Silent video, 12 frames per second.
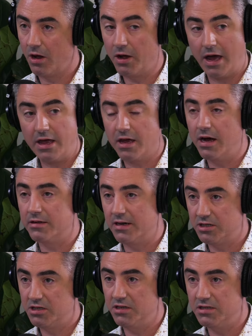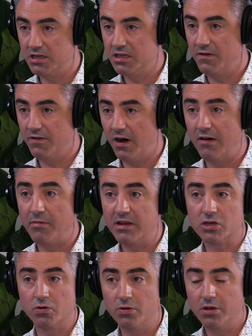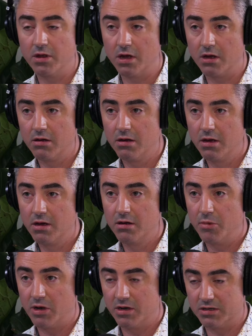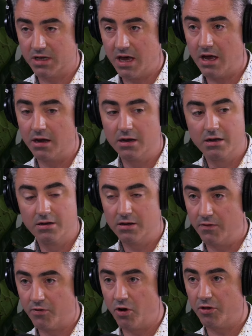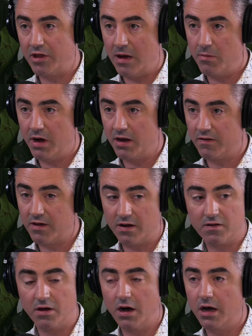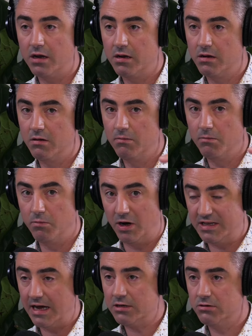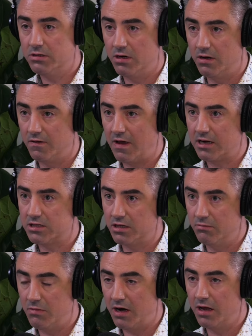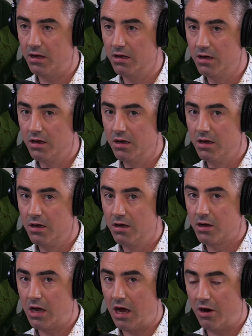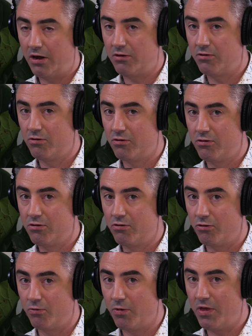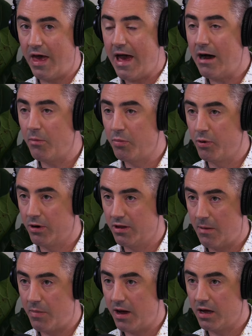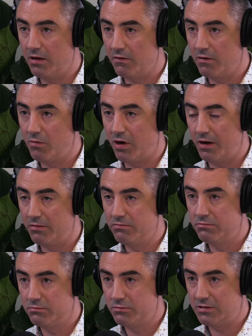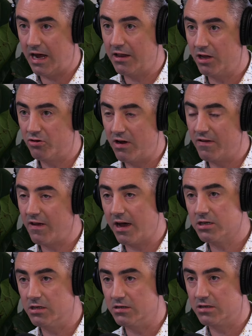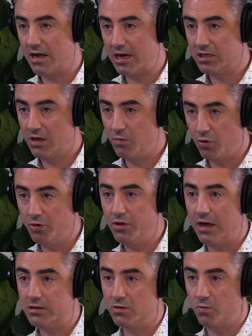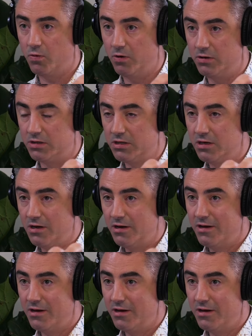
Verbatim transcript: Okay, you can't touch till you 65, but that's a good thing because again, you've got that money set aside. My tax returns actually money can I do without putting that back into my daily transactions and actually put that towards,